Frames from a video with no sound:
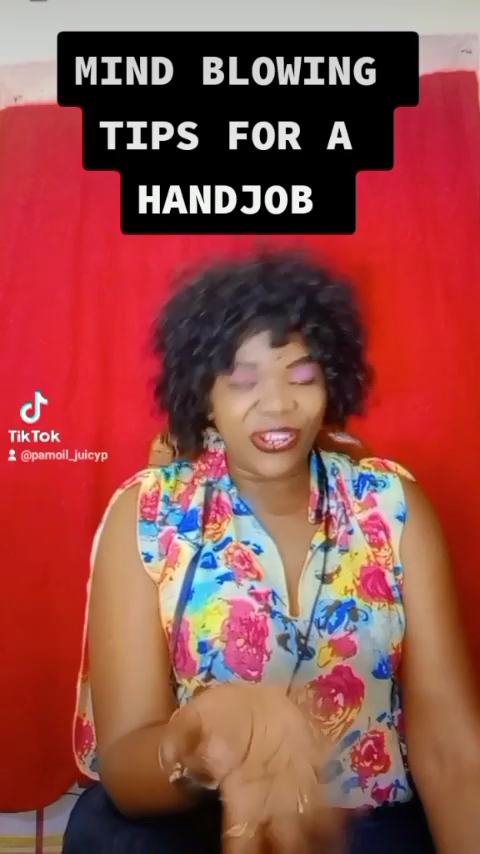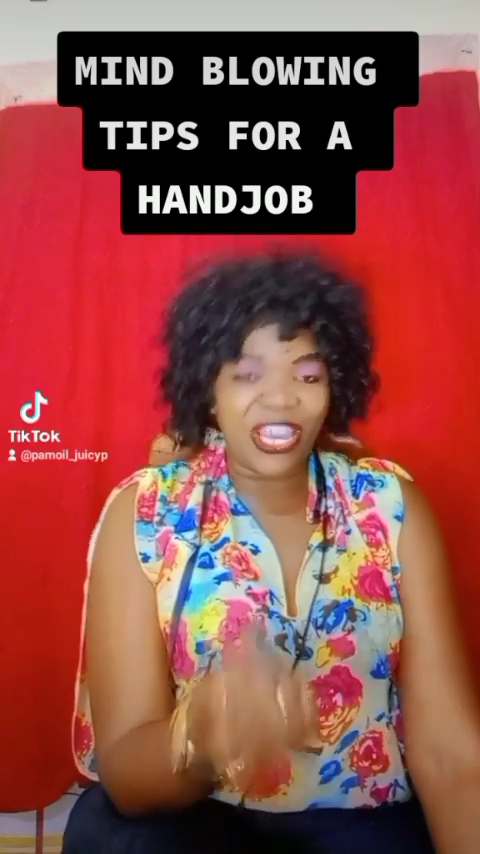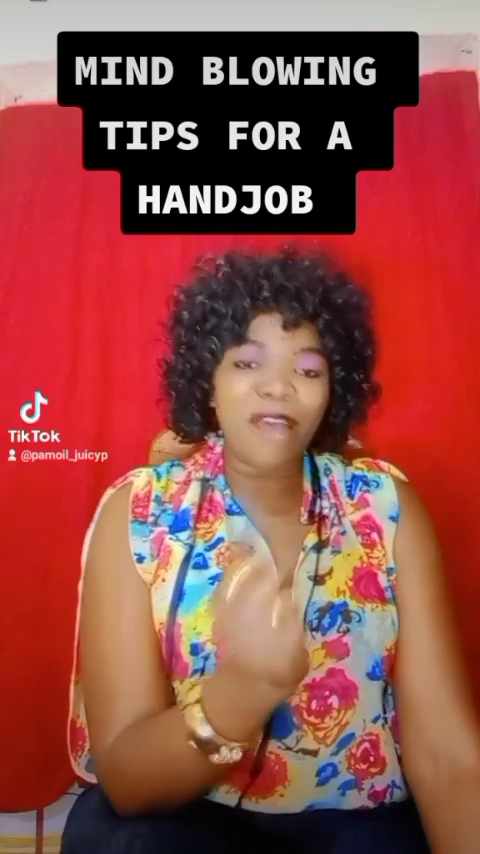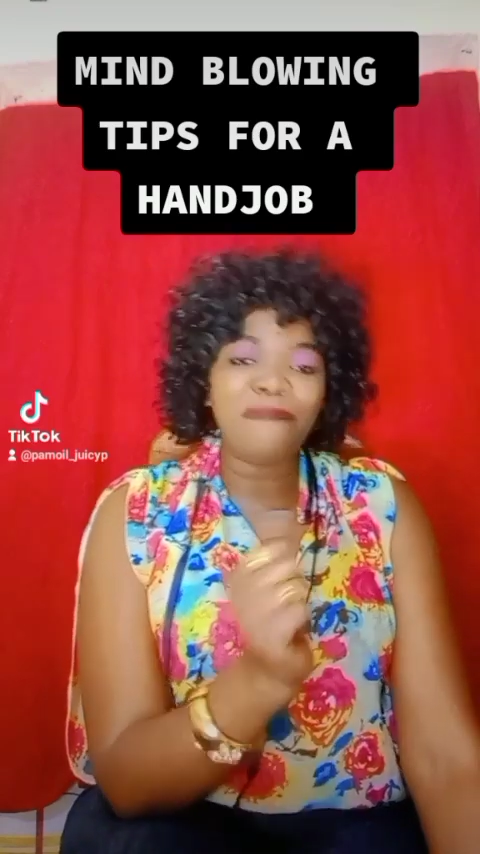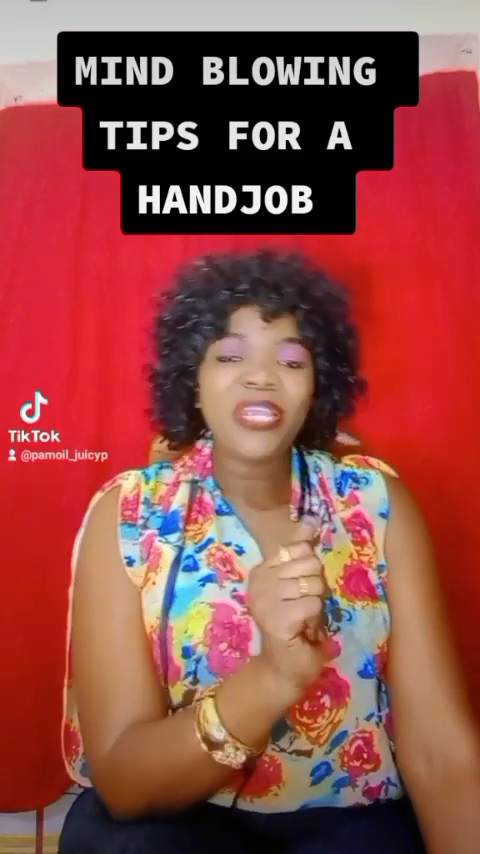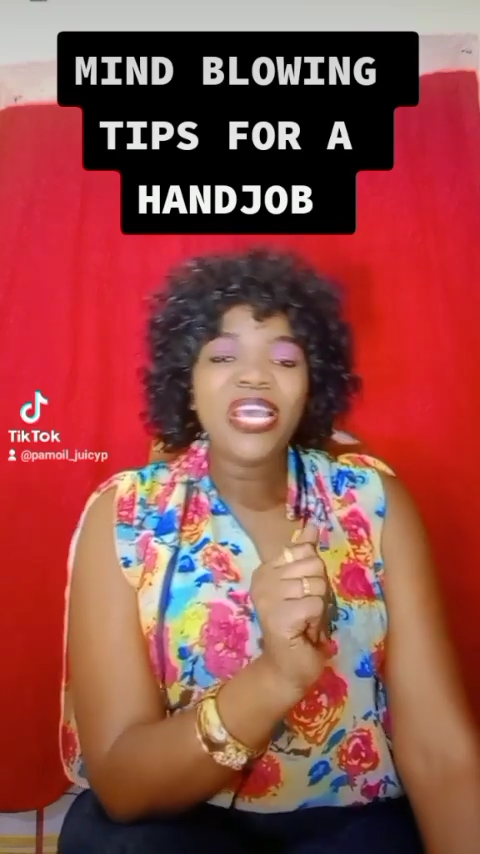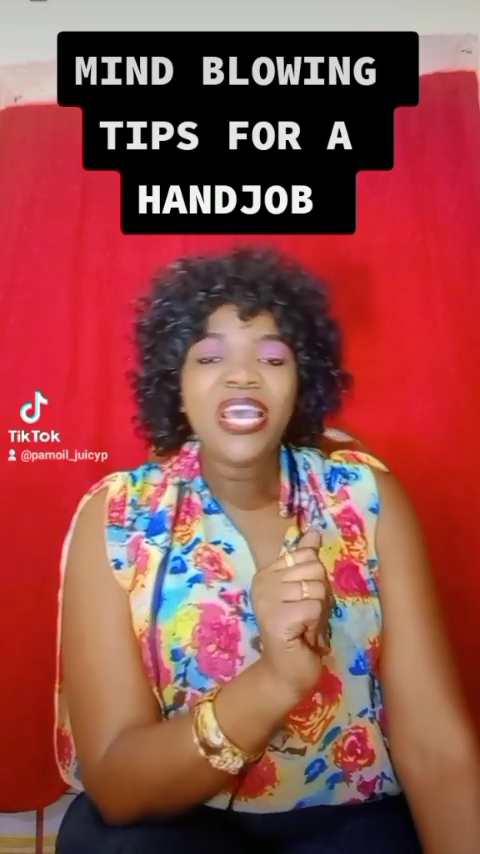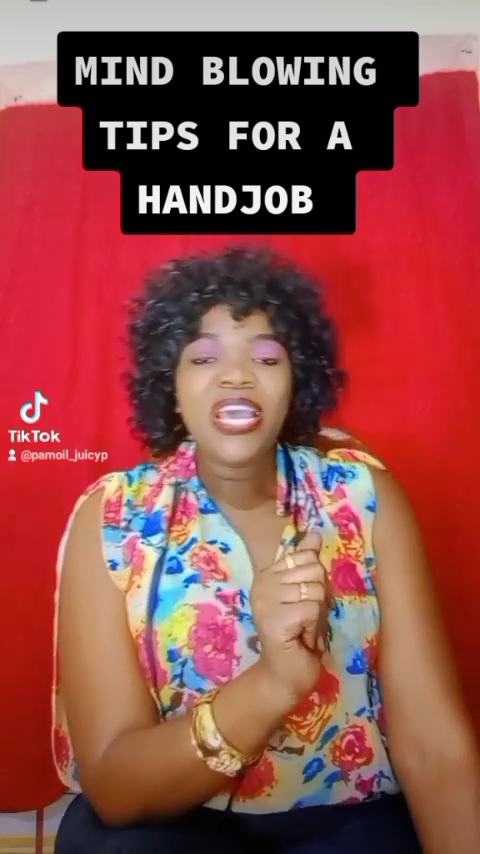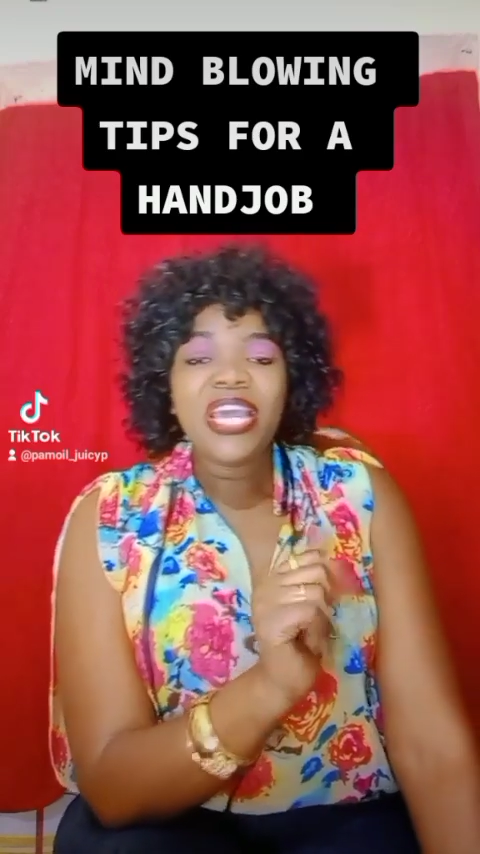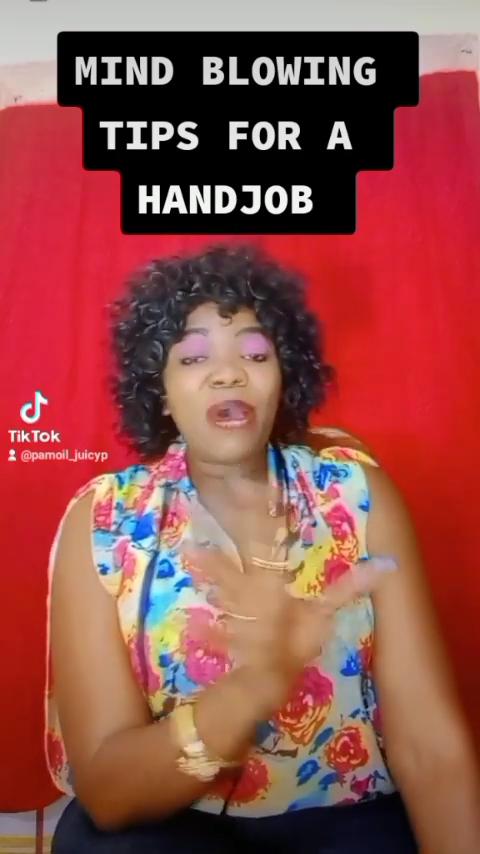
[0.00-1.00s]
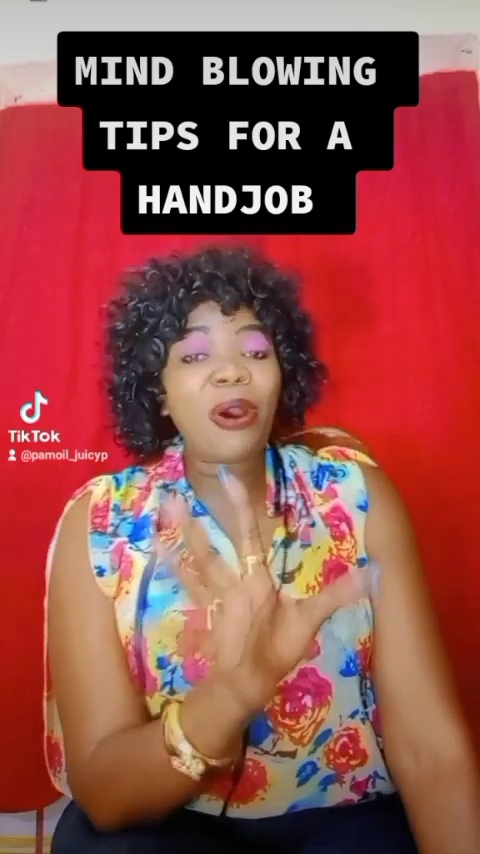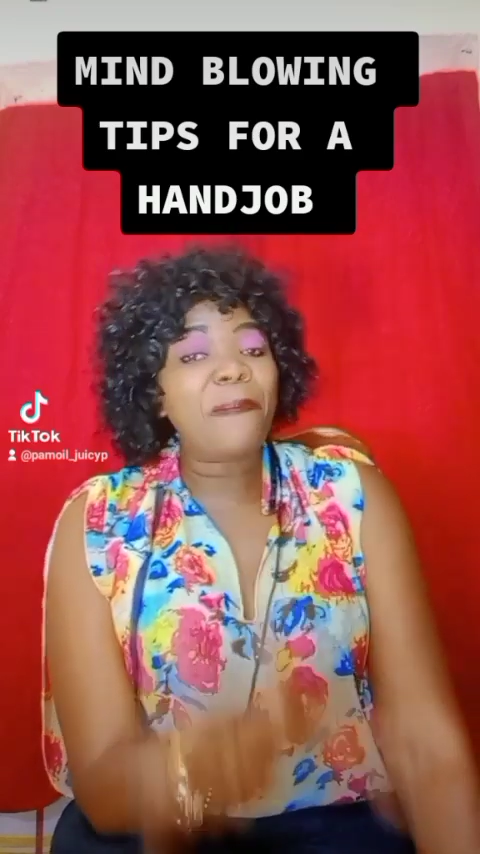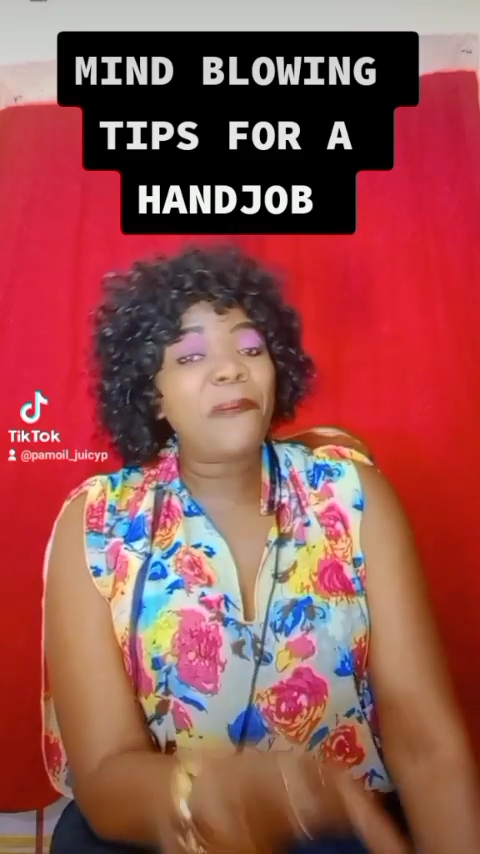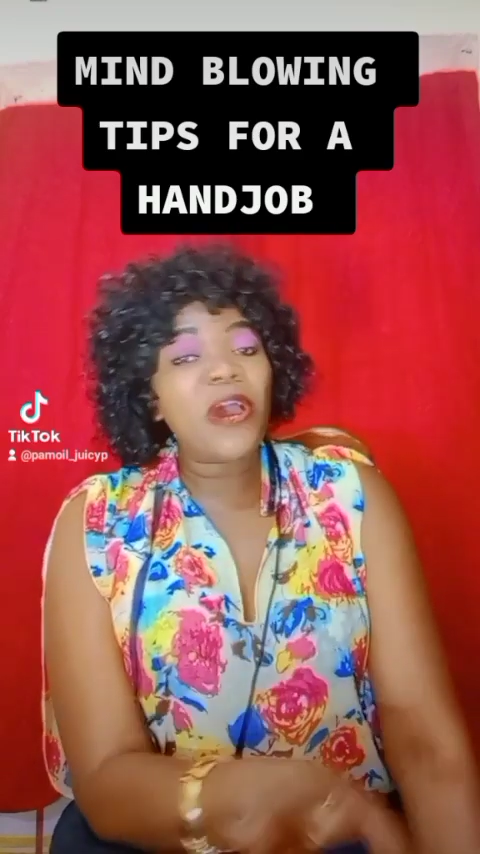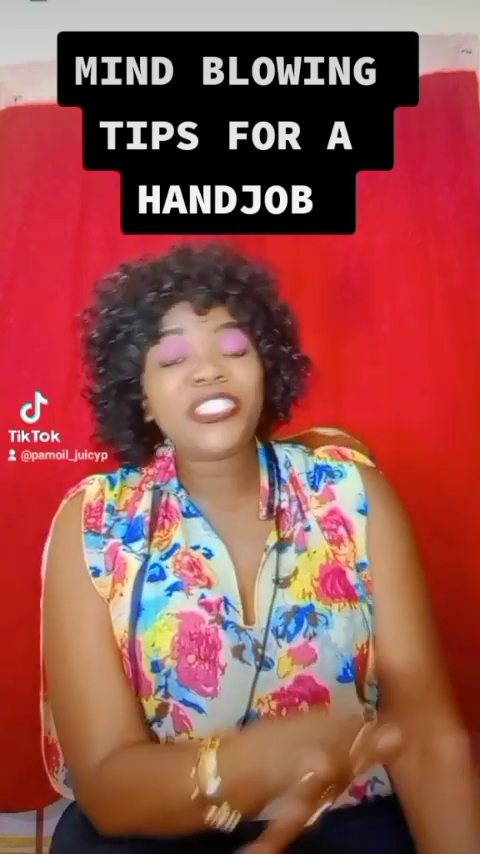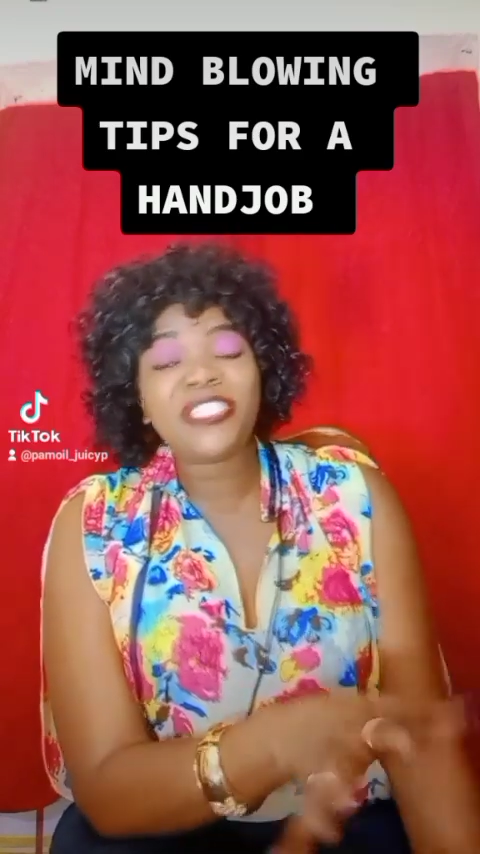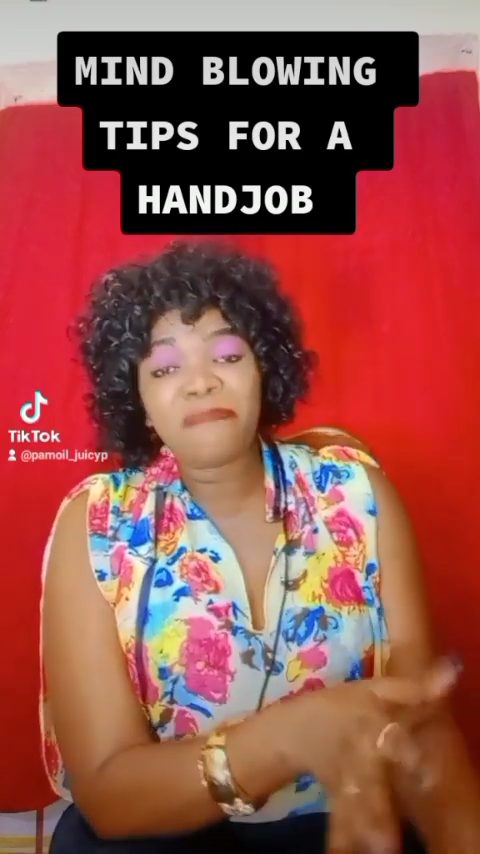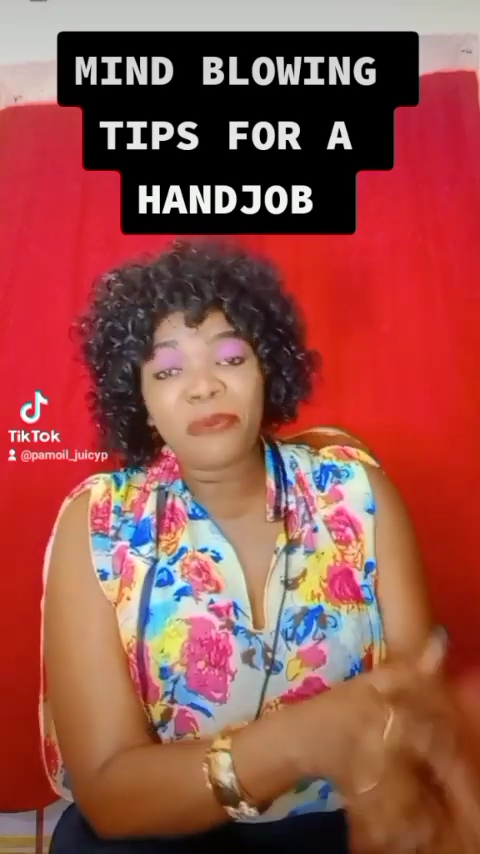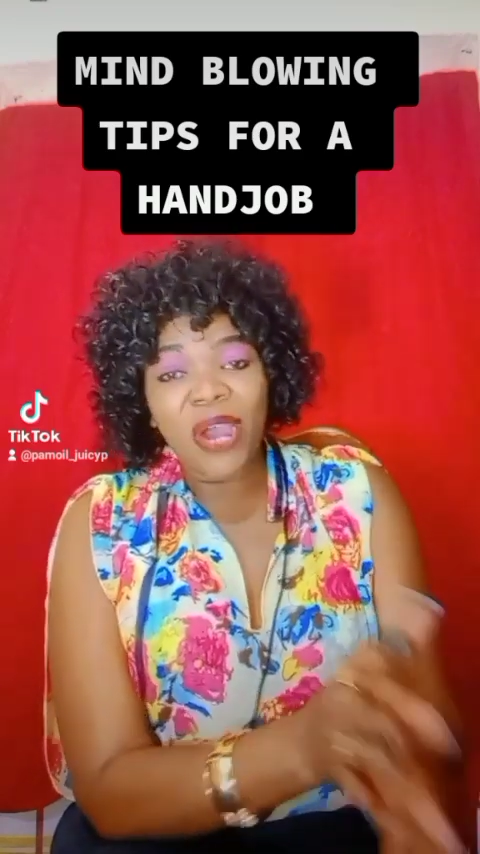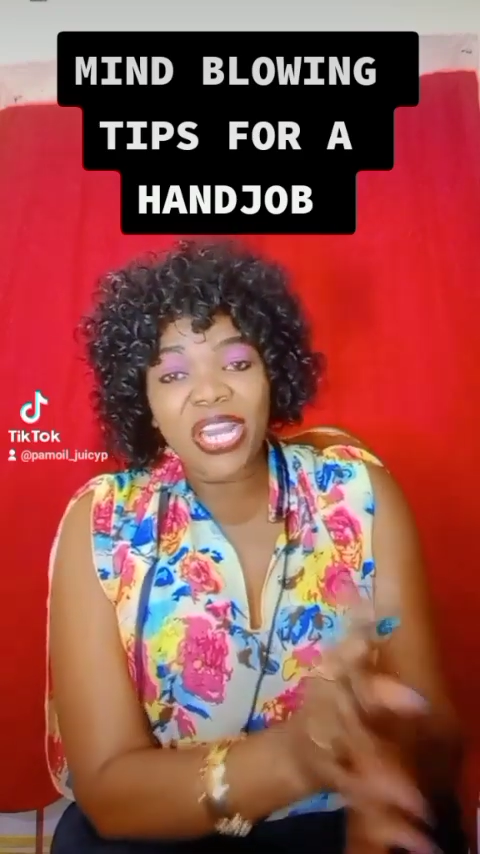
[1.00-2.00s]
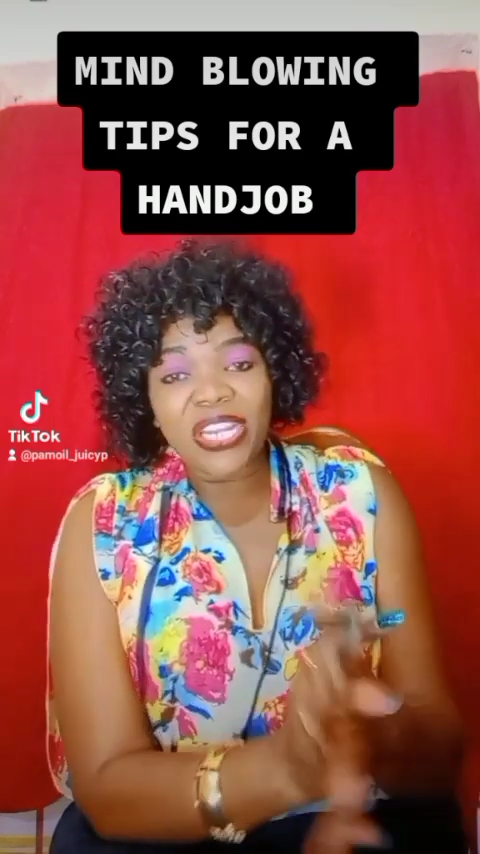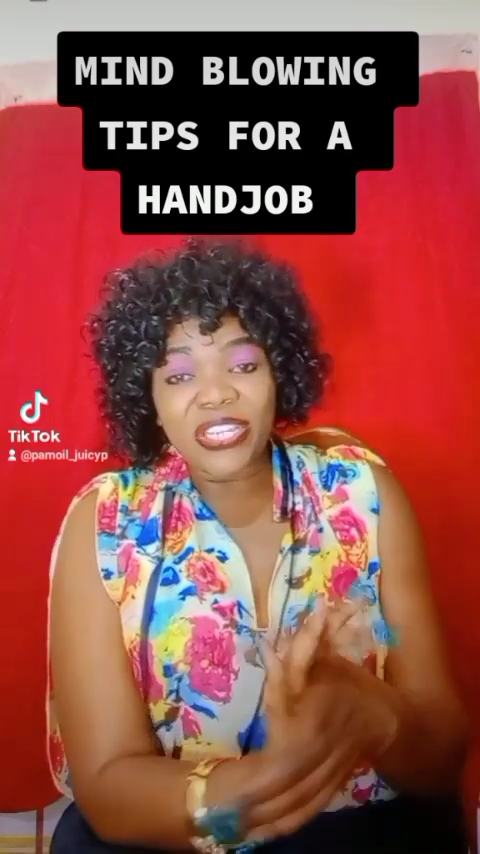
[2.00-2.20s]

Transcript: Okay, now our point number one